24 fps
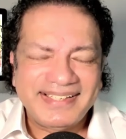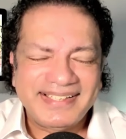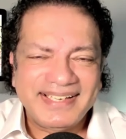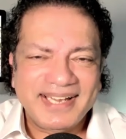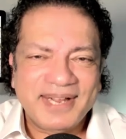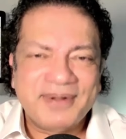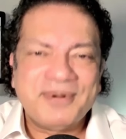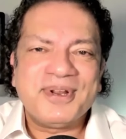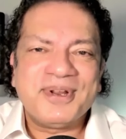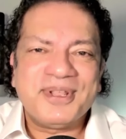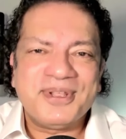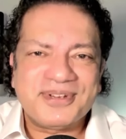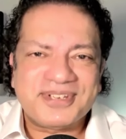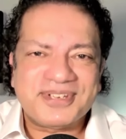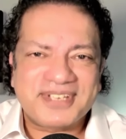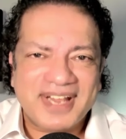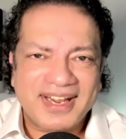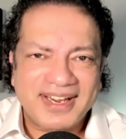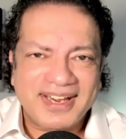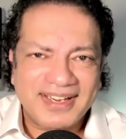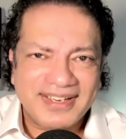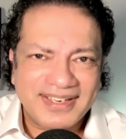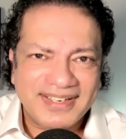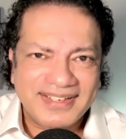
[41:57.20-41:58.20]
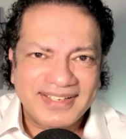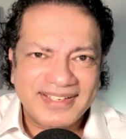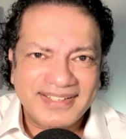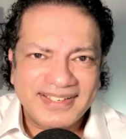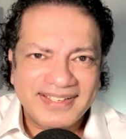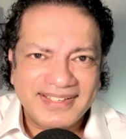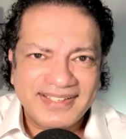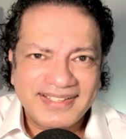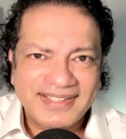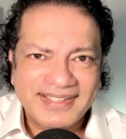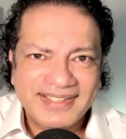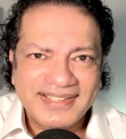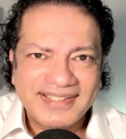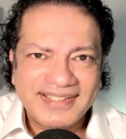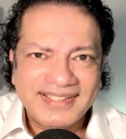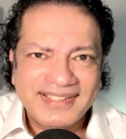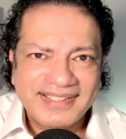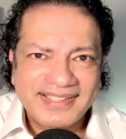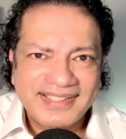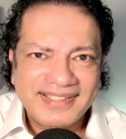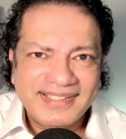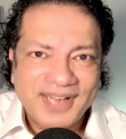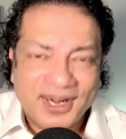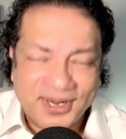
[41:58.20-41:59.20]
what do you say?
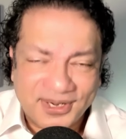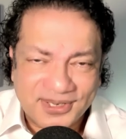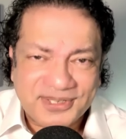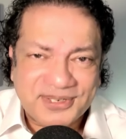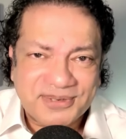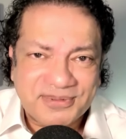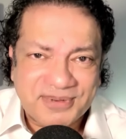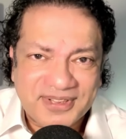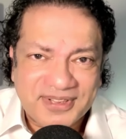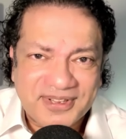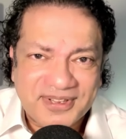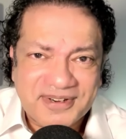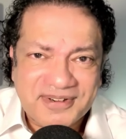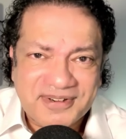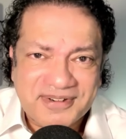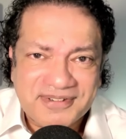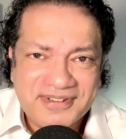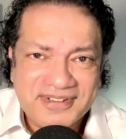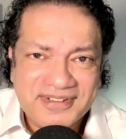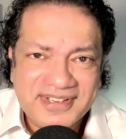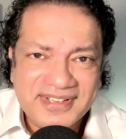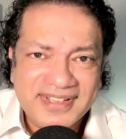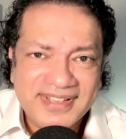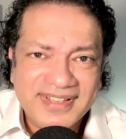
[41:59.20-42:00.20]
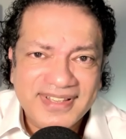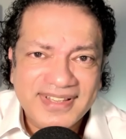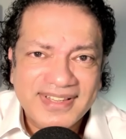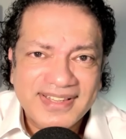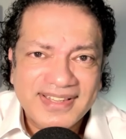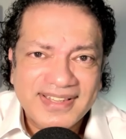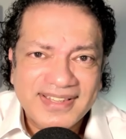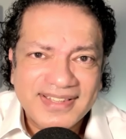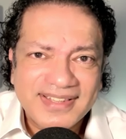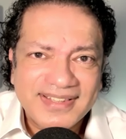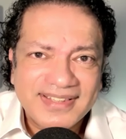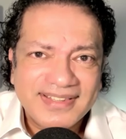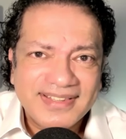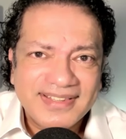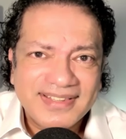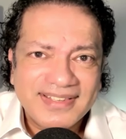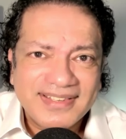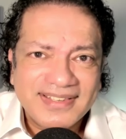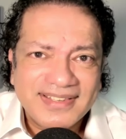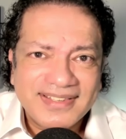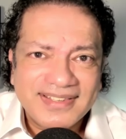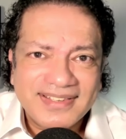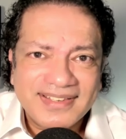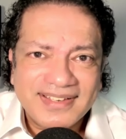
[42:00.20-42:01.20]
Also with you.
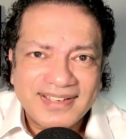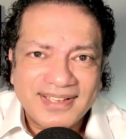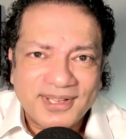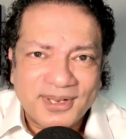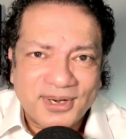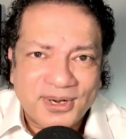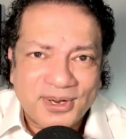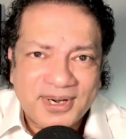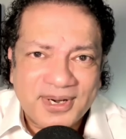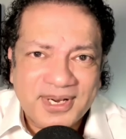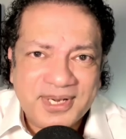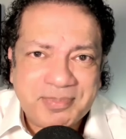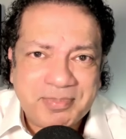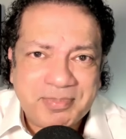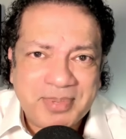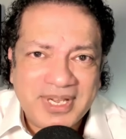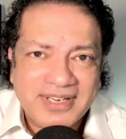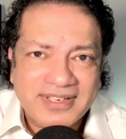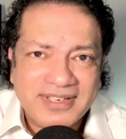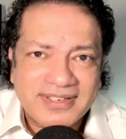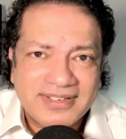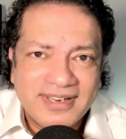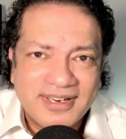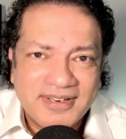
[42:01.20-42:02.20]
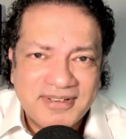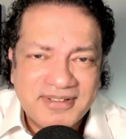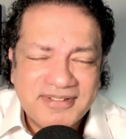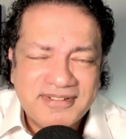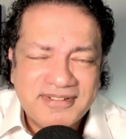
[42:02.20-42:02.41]
The Lord is peace, no?